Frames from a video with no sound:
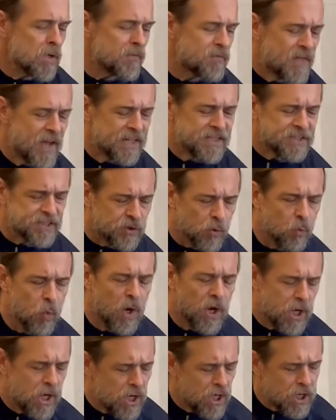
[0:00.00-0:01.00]
That's the
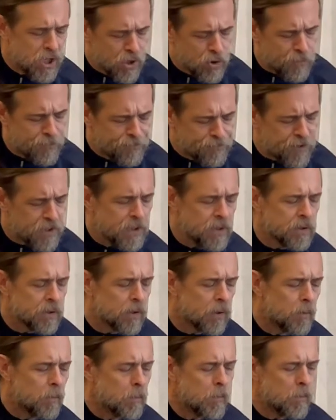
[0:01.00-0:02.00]
way you feel
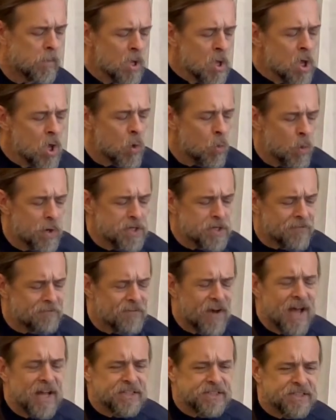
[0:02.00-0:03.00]
when you find